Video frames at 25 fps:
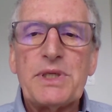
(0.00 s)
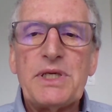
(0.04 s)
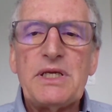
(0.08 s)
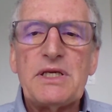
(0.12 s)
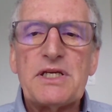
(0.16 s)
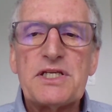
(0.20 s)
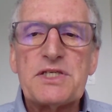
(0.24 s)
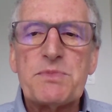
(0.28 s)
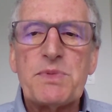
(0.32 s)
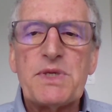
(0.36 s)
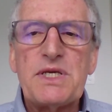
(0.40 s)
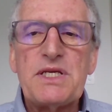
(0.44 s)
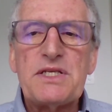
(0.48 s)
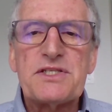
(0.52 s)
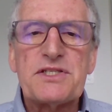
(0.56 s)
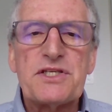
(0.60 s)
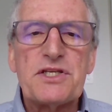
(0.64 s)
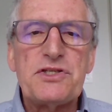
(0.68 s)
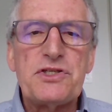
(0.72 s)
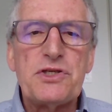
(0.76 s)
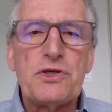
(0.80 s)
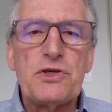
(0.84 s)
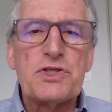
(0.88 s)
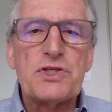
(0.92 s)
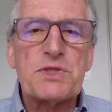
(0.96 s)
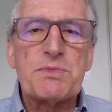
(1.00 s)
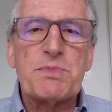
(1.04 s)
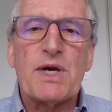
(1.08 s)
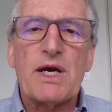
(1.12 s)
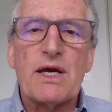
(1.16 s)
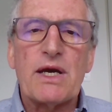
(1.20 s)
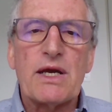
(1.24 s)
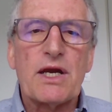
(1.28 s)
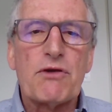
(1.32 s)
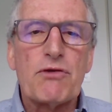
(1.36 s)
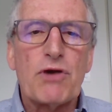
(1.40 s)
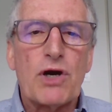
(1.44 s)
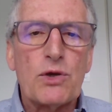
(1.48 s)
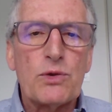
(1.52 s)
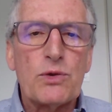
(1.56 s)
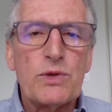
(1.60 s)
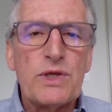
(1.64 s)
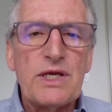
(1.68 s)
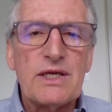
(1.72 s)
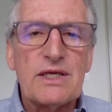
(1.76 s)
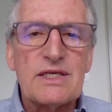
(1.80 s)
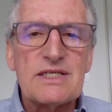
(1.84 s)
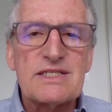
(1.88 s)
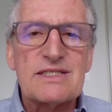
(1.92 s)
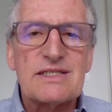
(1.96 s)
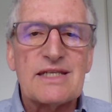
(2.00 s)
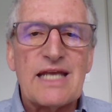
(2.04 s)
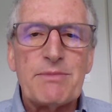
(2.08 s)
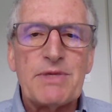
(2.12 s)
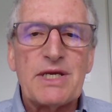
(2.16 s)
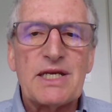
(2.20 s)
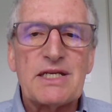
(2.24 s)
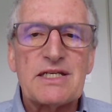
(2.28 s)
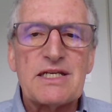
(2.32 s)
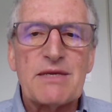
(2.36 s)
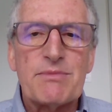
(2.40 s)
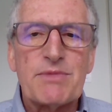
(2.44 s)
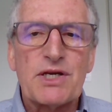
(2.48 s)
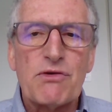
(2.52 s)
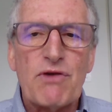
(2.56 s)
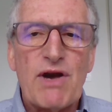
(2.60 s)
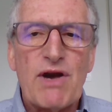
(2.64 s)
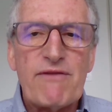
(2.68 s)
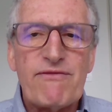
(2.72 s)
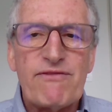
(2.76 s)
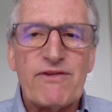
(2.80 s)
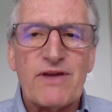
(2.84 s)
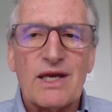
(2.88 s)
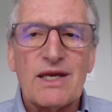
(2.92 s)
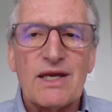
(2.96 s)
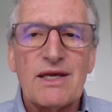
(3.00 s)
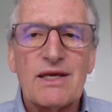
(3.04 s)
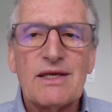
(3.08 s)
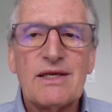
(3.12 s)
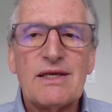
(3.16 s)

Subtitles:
has been seduced by a growing Islamic demographic